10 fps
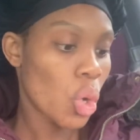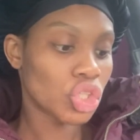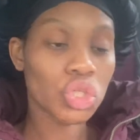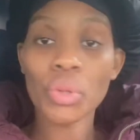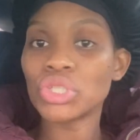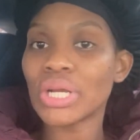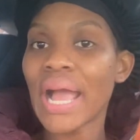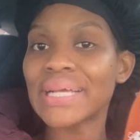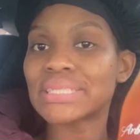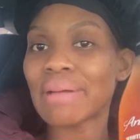Showing you
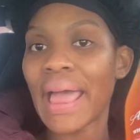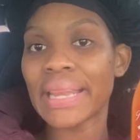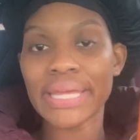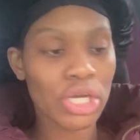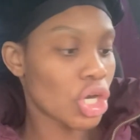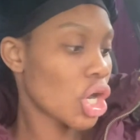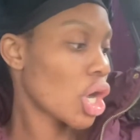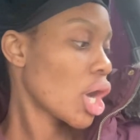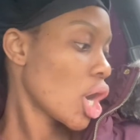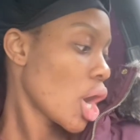guys my
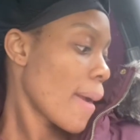liquor.